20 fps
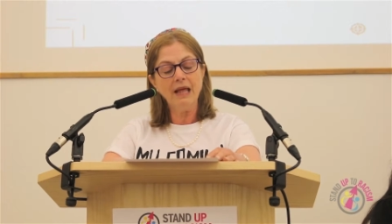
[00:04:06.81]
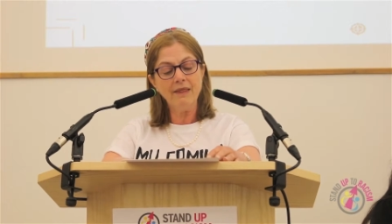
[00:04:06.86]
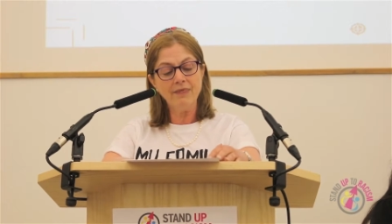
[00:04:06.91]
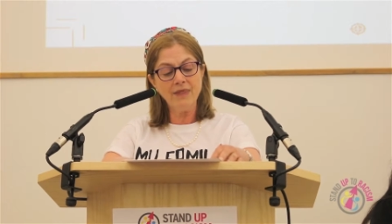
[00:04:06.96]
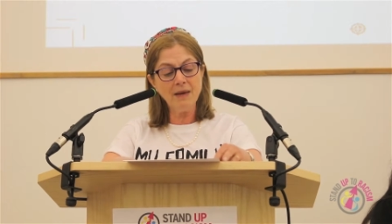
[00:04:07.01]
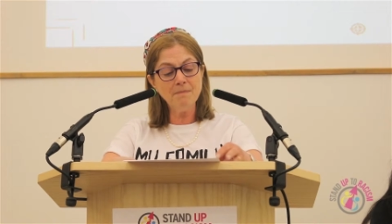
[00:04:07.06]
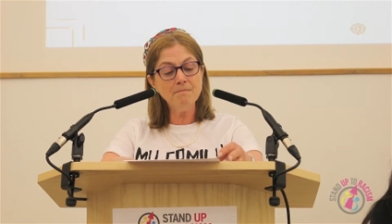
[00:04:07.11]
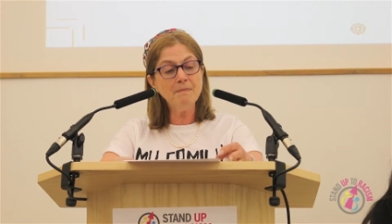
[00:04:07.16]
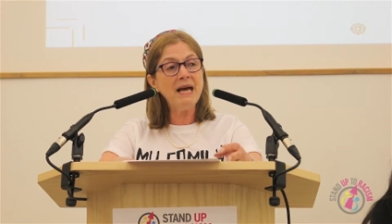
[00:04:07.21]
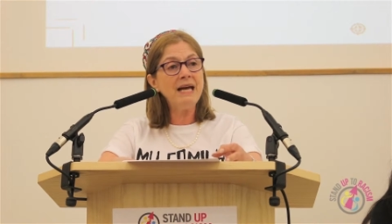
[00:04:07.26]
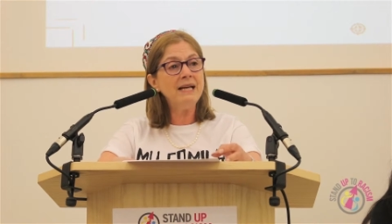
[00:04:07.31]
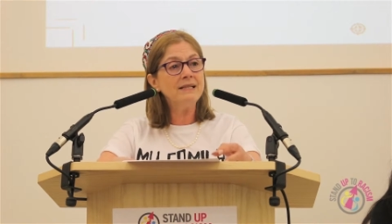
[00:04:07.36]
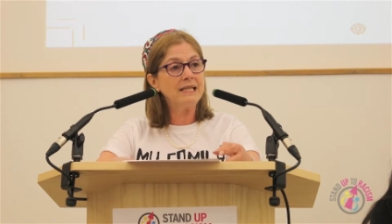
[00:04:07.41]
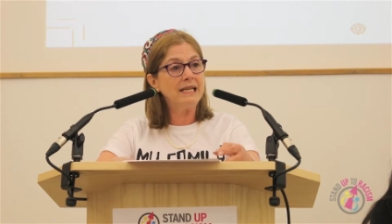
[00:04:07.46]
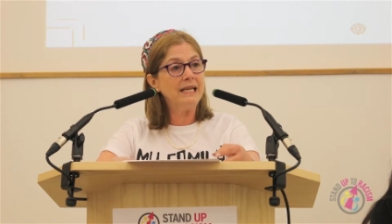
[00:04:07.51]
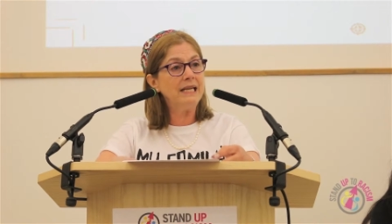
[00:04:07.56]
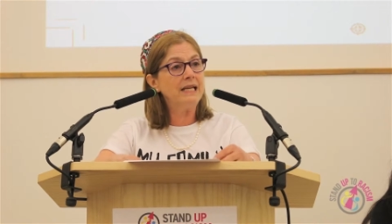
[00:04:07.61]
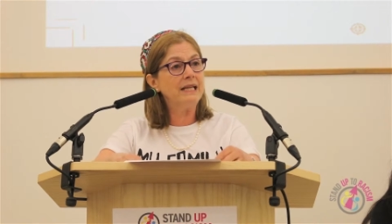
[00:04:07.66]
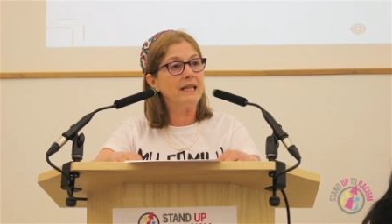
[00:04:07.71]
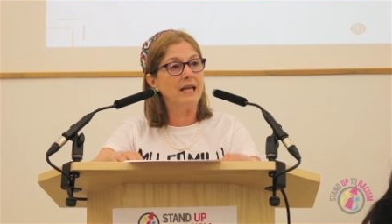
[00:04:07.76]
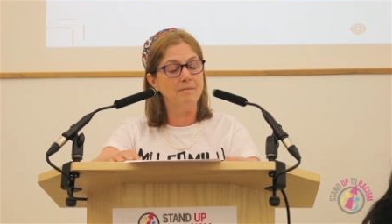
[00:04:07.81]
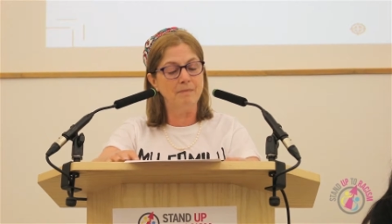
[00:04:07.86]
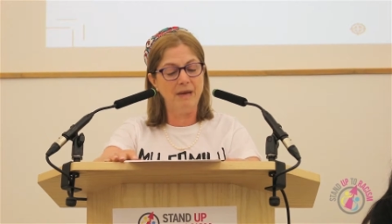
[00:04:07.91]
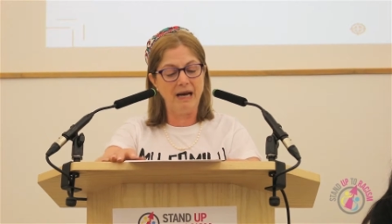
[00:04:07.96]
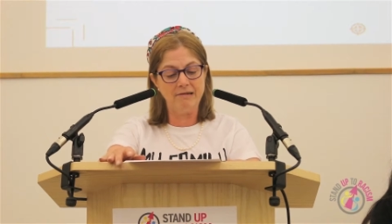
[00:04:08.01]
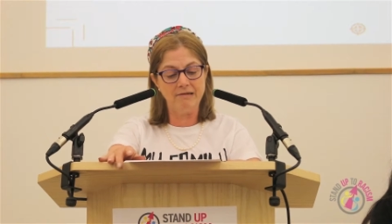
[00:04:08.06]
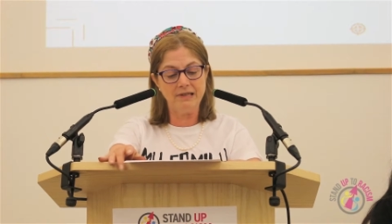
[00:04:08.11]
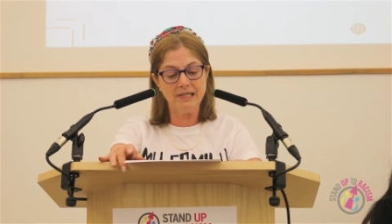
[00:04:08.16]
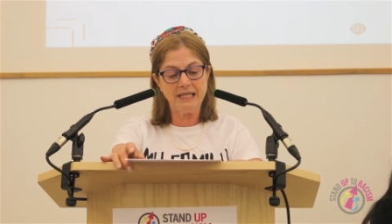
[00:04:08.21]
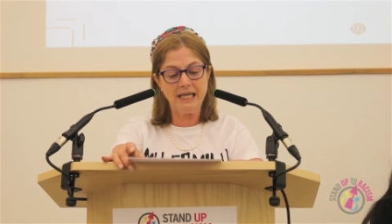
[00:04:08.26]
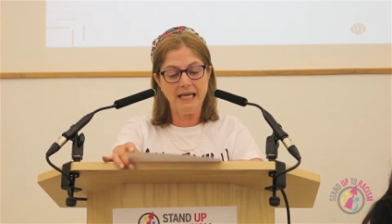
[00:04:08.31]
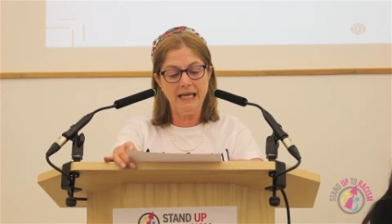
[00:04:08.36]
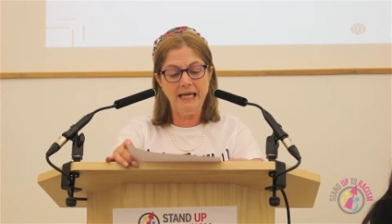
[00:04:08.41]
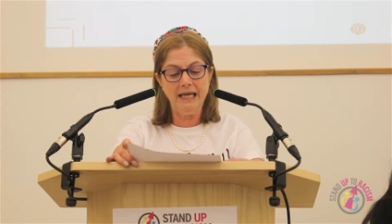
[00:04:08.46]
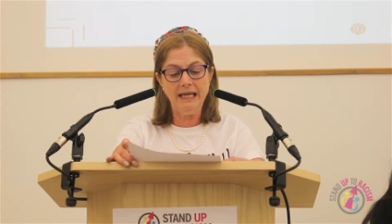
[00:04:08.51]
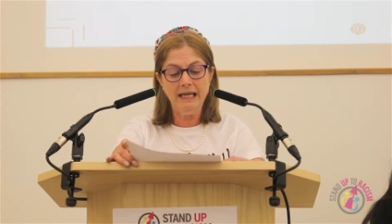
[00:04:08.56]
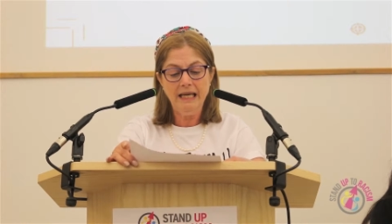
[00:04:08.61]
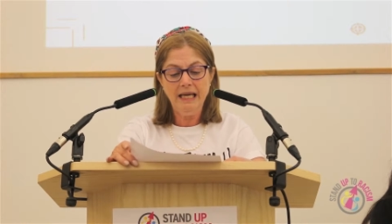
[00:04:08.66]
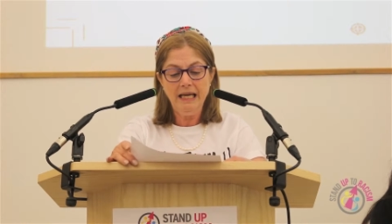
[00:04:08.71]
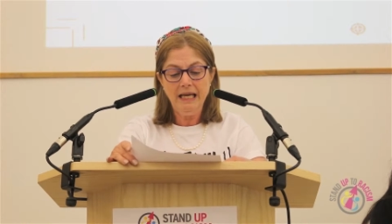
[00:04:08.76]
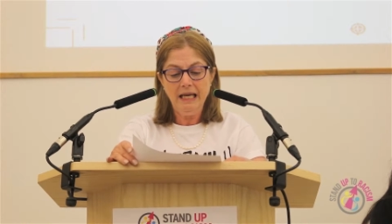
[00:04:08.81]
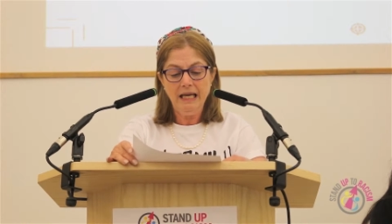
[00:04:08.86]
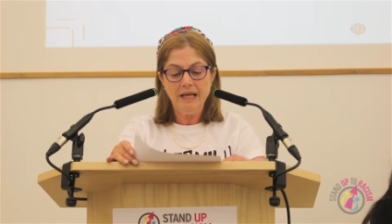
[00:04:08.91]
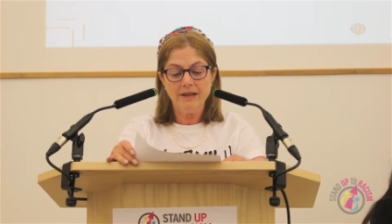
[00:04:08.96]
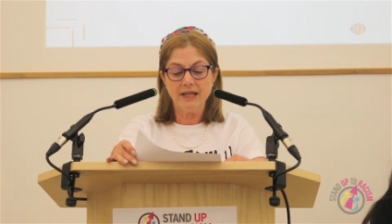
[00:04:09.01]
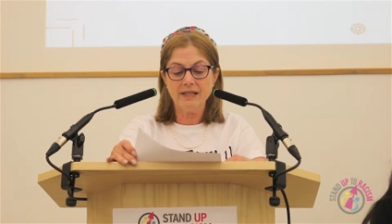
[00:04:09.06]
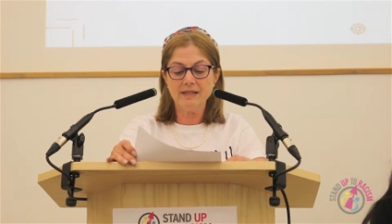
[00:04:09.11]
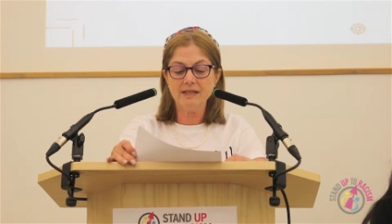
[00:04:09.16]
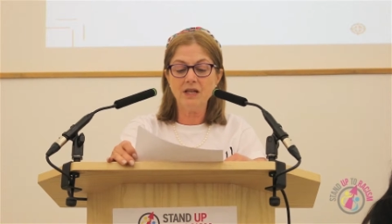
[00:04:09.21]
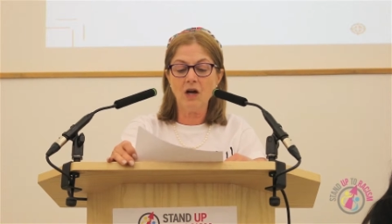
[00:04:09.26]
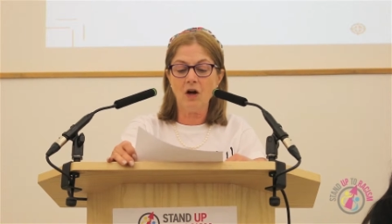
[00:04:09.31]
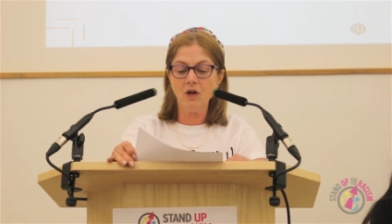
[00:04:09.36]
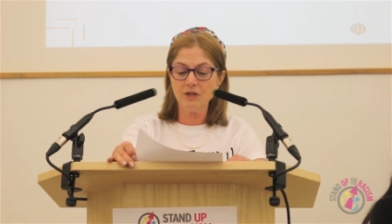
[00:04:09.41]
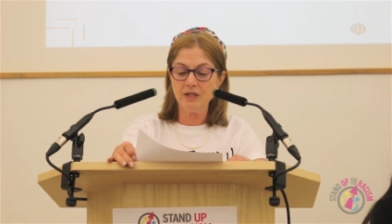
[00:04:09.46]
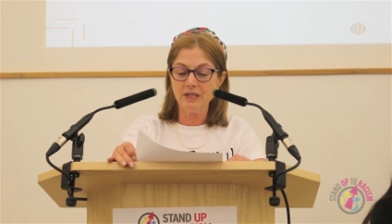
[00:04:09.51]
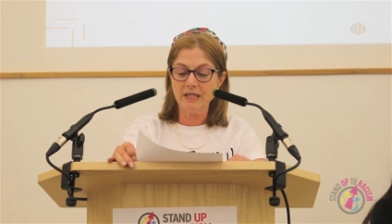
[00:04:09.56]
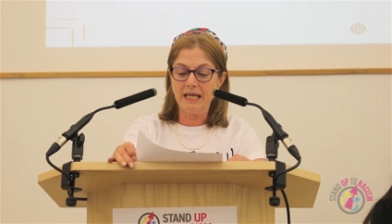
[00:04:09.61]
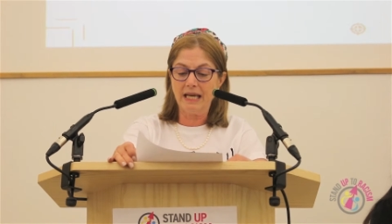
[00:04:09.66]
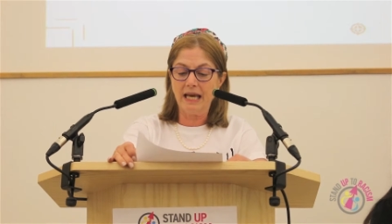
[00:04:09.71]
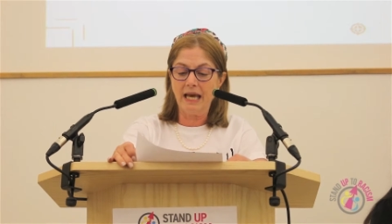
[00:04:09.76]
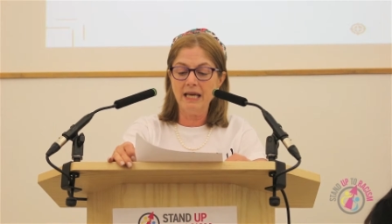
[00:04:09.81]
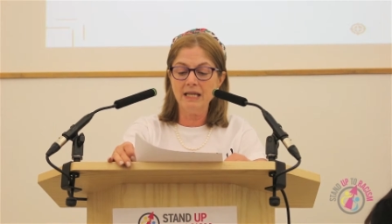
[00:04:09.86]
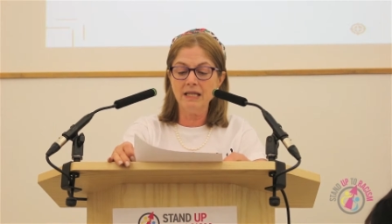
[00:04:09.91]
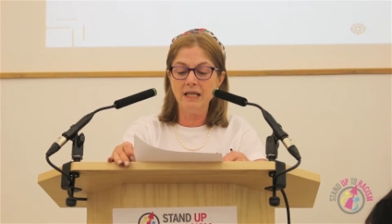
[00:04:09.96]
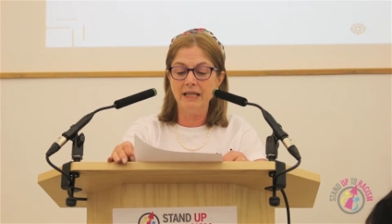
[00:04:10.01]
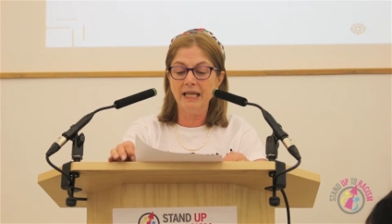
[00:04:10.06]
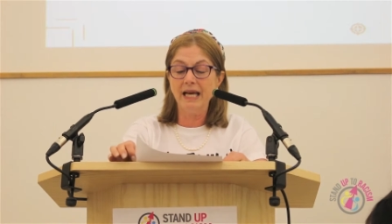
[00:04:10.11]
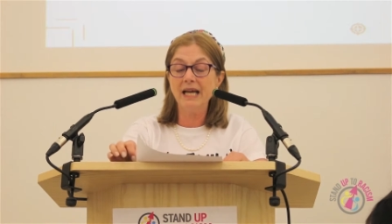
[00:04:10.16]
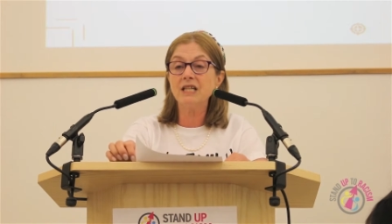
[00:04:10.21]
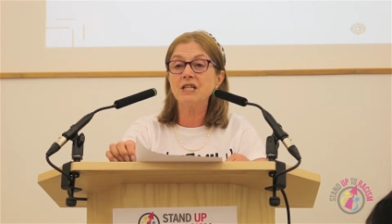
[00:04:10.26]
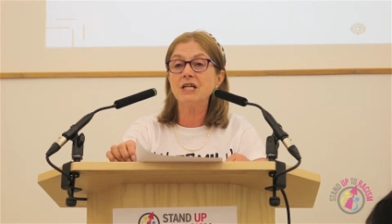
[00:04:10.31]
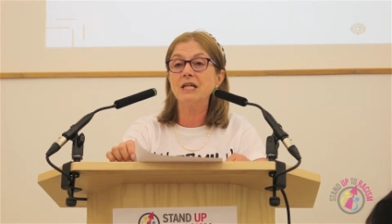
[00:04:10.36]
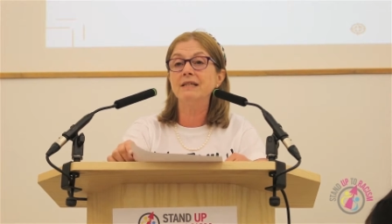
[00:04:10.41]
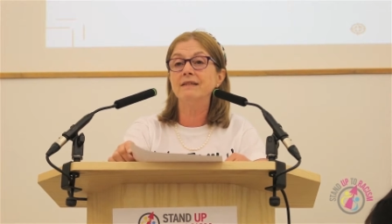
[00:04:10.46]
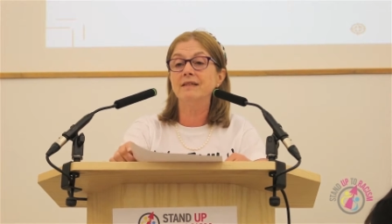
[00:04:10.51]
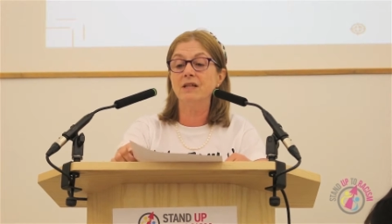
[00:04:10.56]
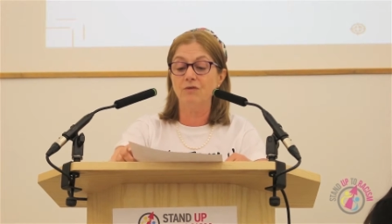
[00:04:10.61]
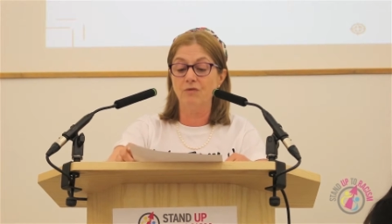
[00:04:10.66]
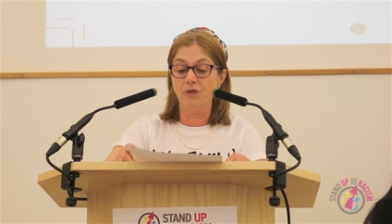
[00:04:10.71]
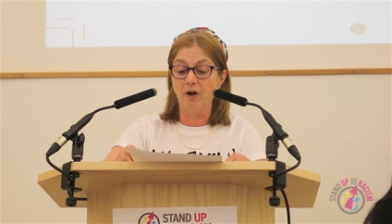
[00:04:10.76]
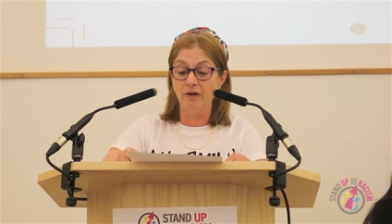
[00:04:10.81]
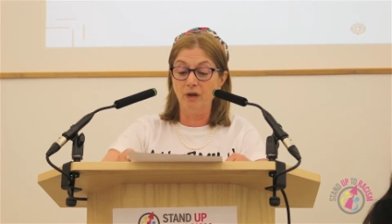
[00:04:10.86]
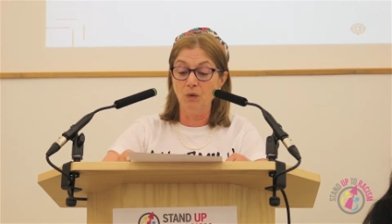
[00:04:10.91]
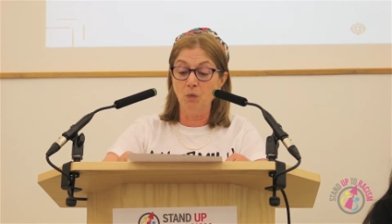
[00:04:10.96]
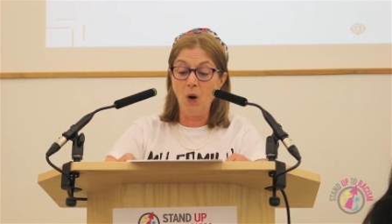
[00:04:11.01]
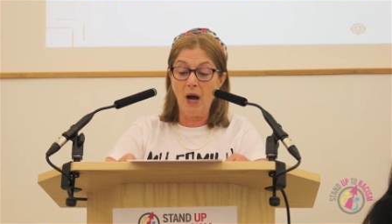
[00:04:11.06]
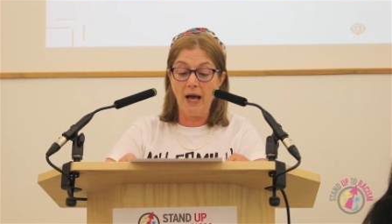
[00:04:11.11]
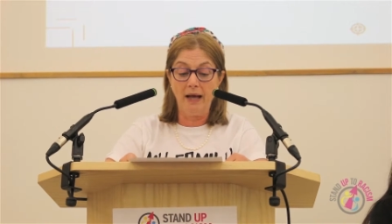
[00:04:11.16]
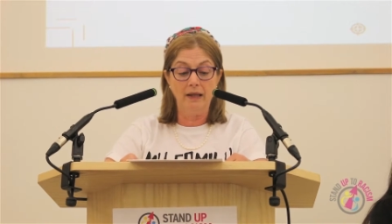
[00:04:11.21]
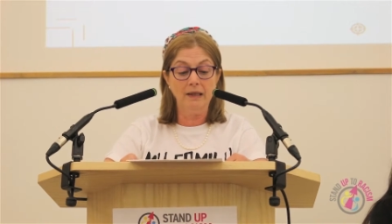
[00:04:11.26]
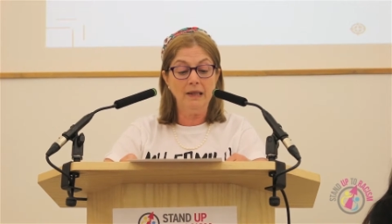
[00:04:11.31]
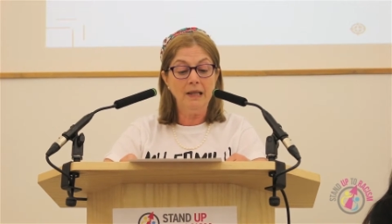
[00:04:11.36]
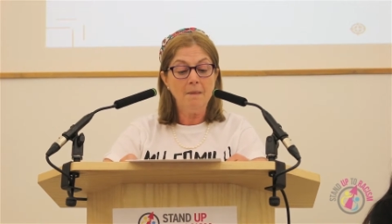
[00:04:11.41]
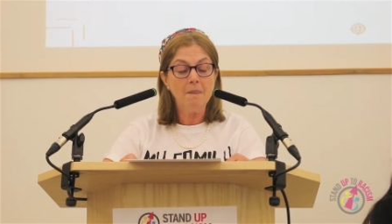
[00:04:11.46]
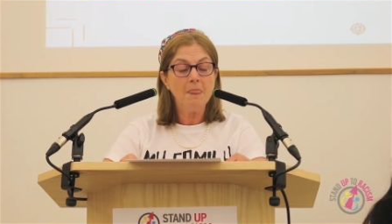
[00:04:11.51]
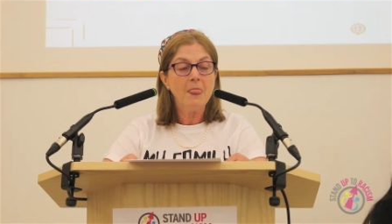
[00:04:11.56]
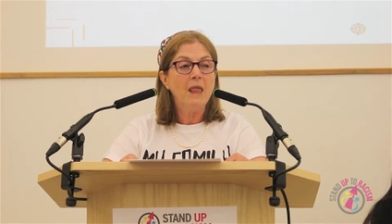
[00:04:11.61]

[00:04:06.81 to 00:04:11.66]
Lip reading: They met here, they married here, they started again, and they actually did very well,